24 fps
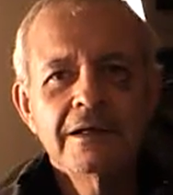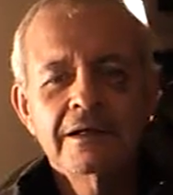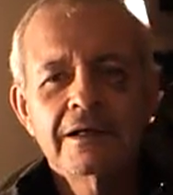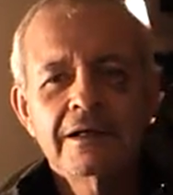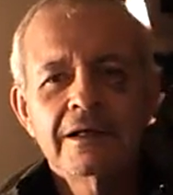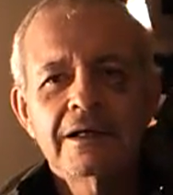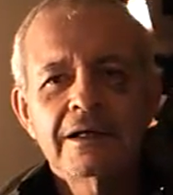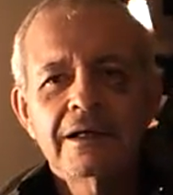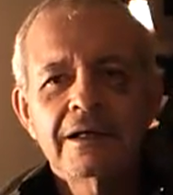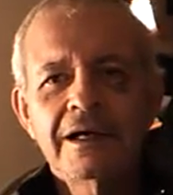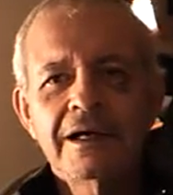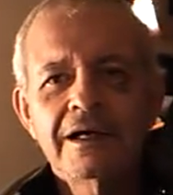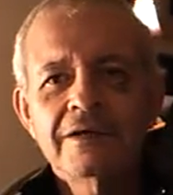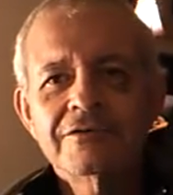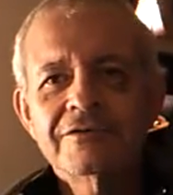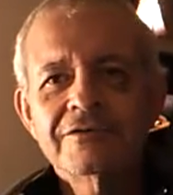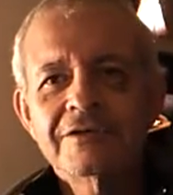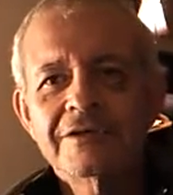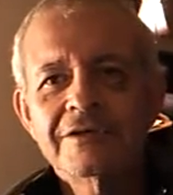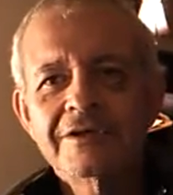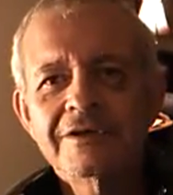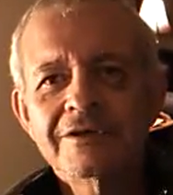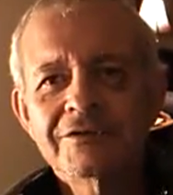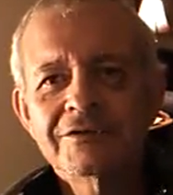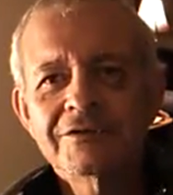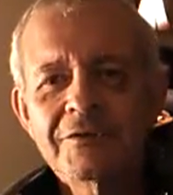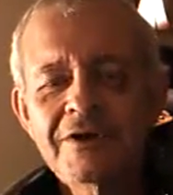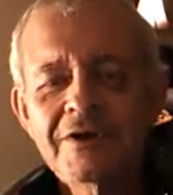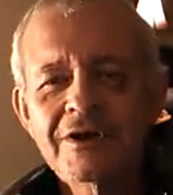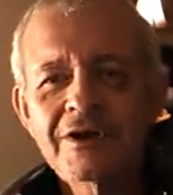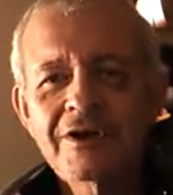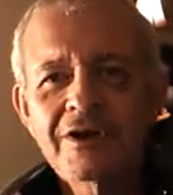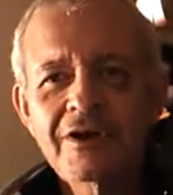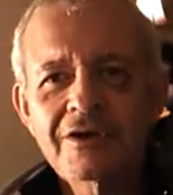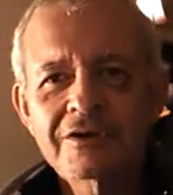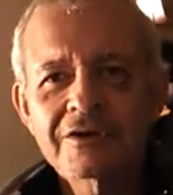Hi guys, it's been
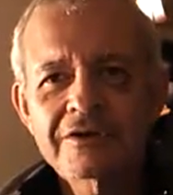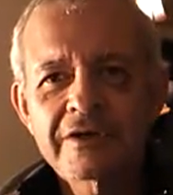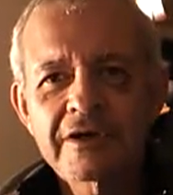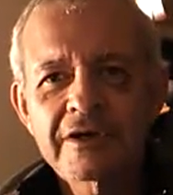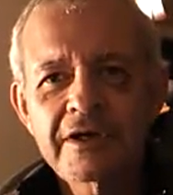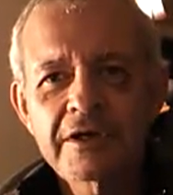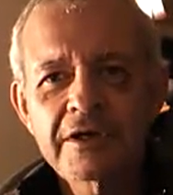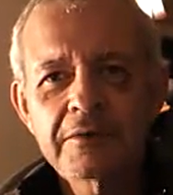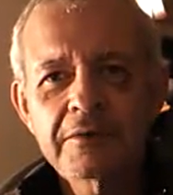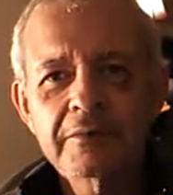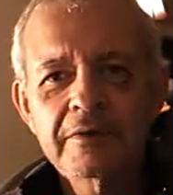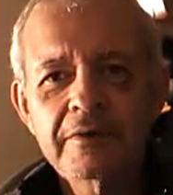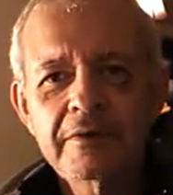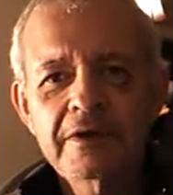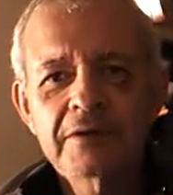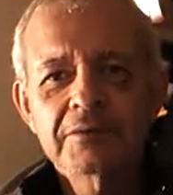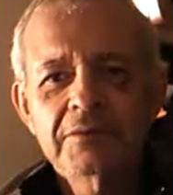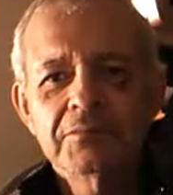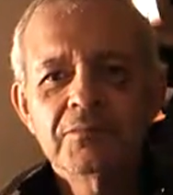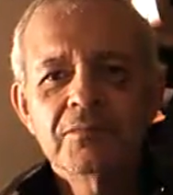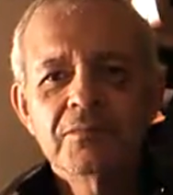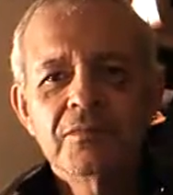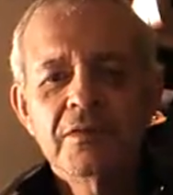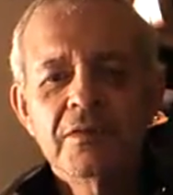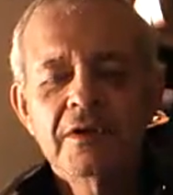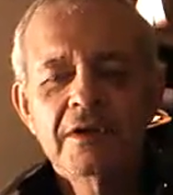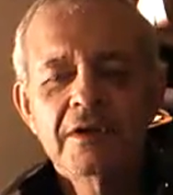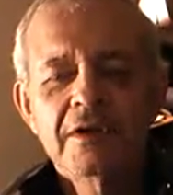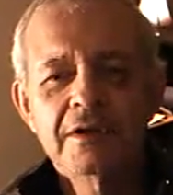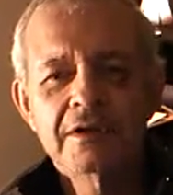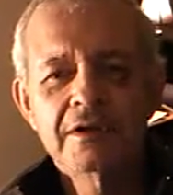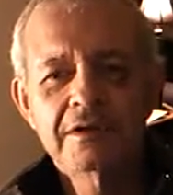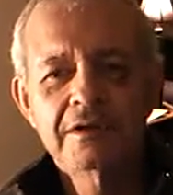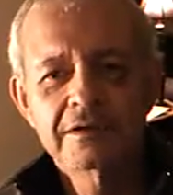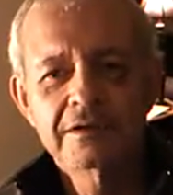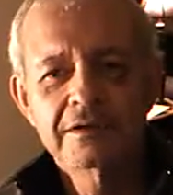a long time.
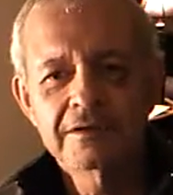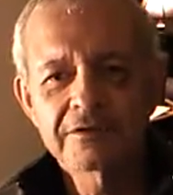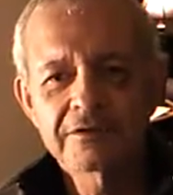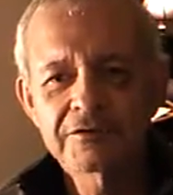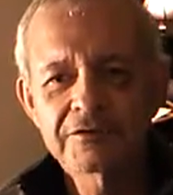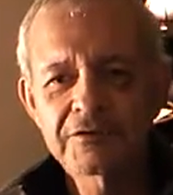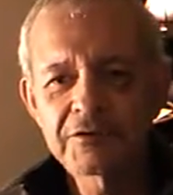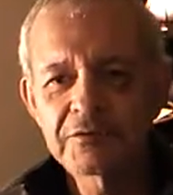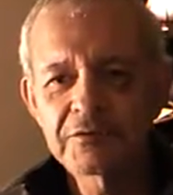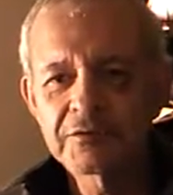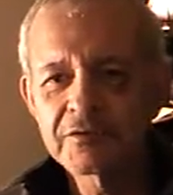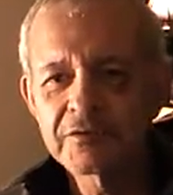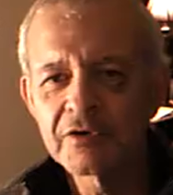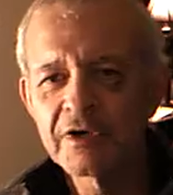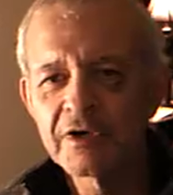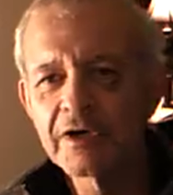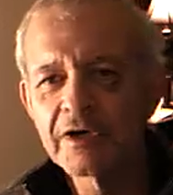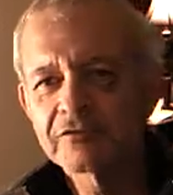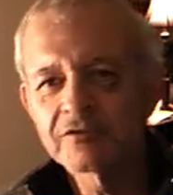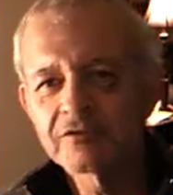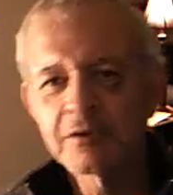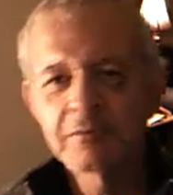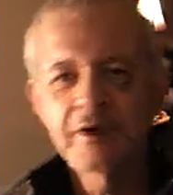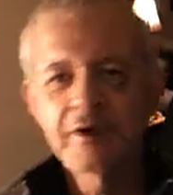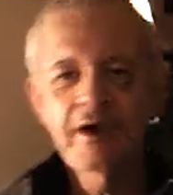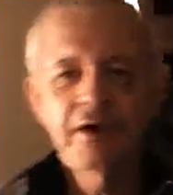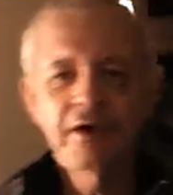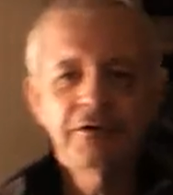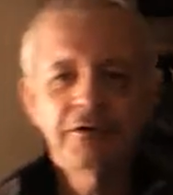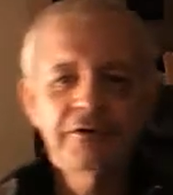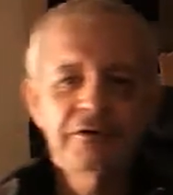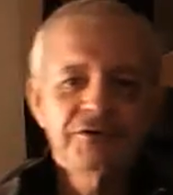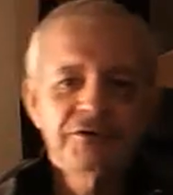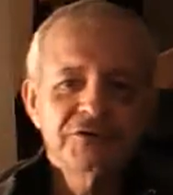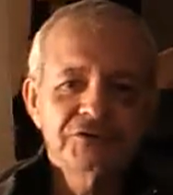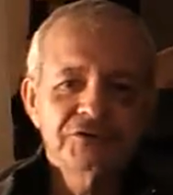We've seen some
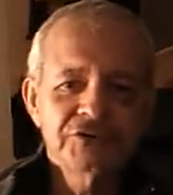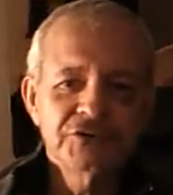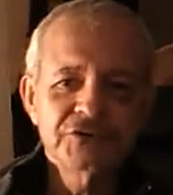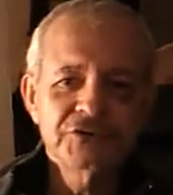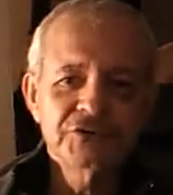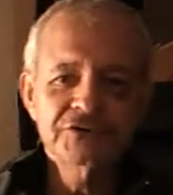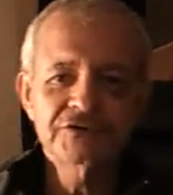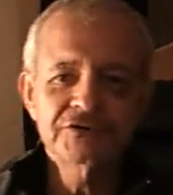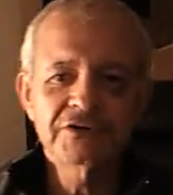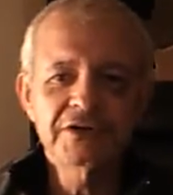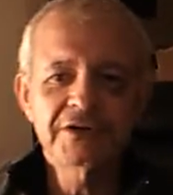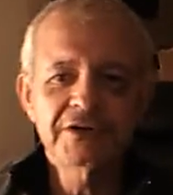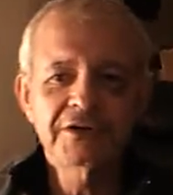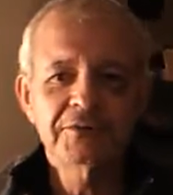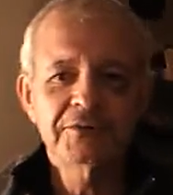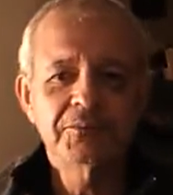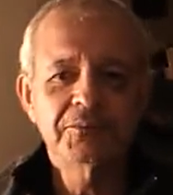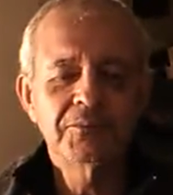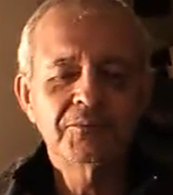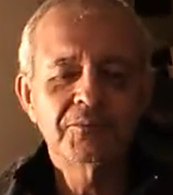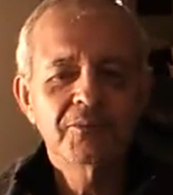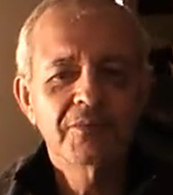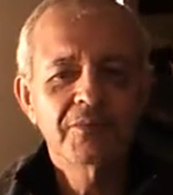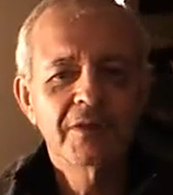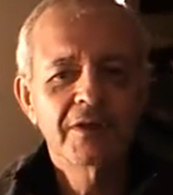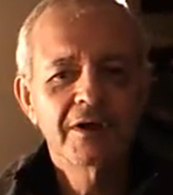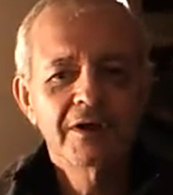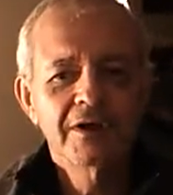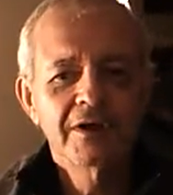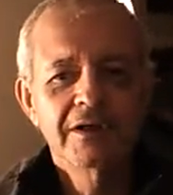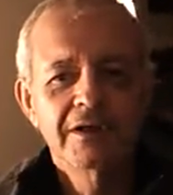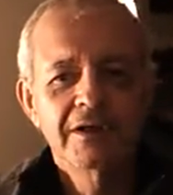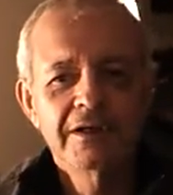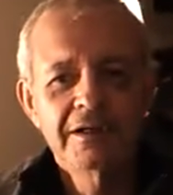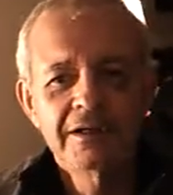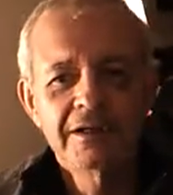health issues. I
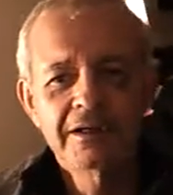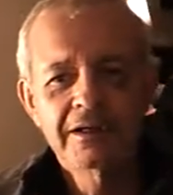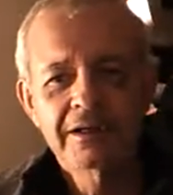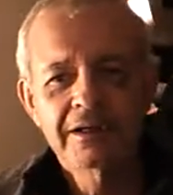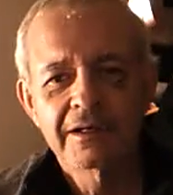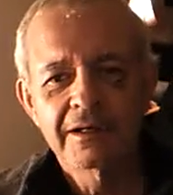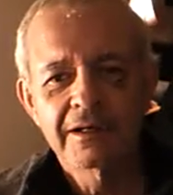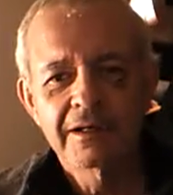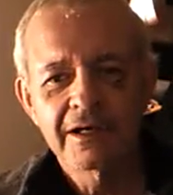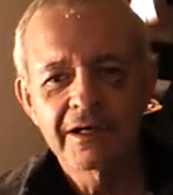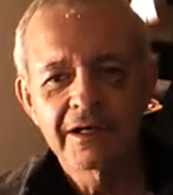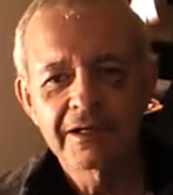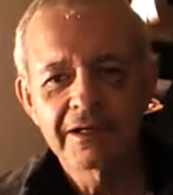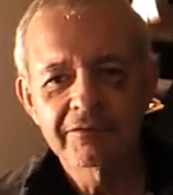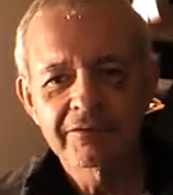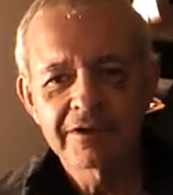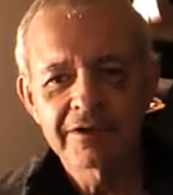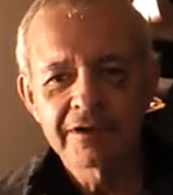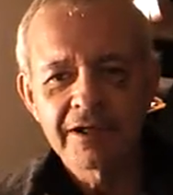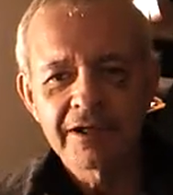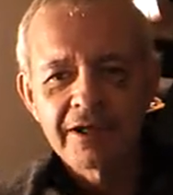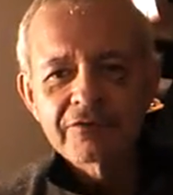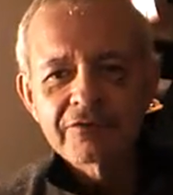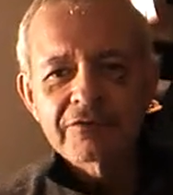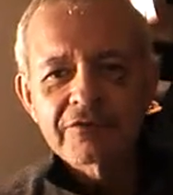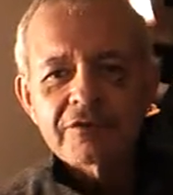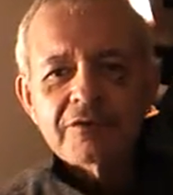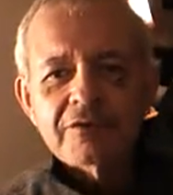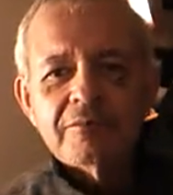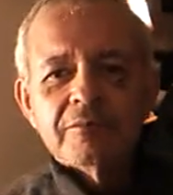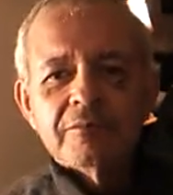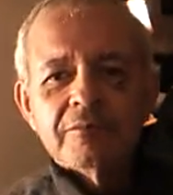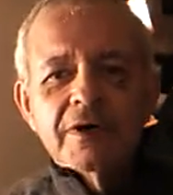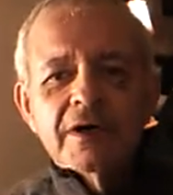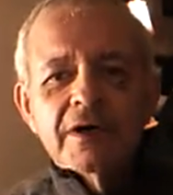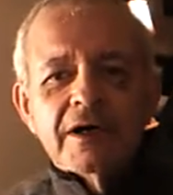even had
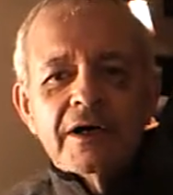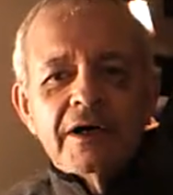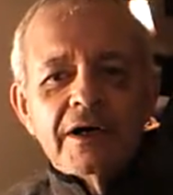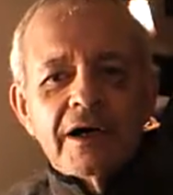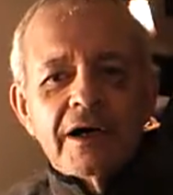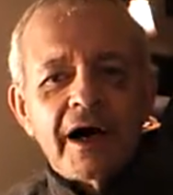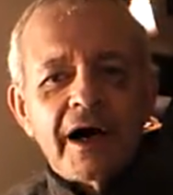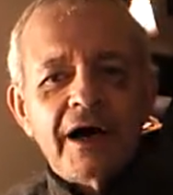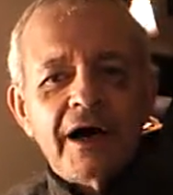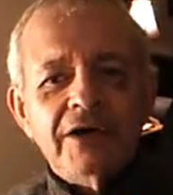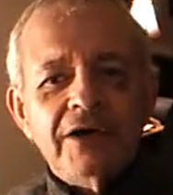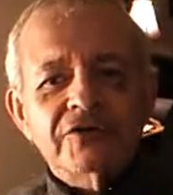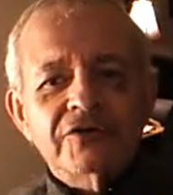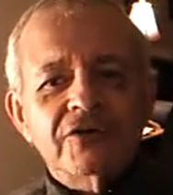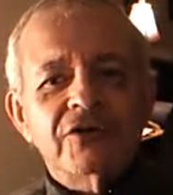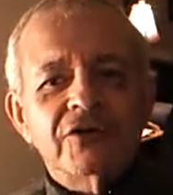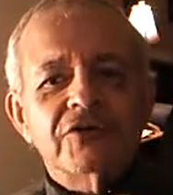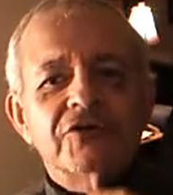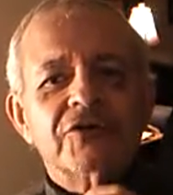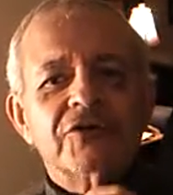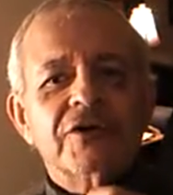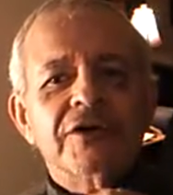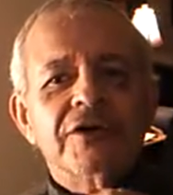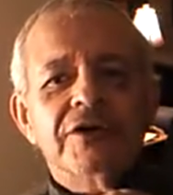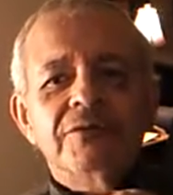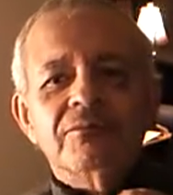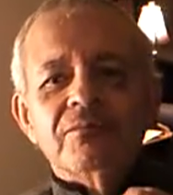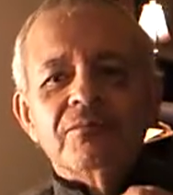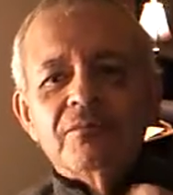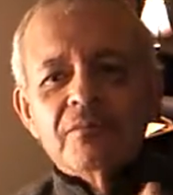some eye surgery.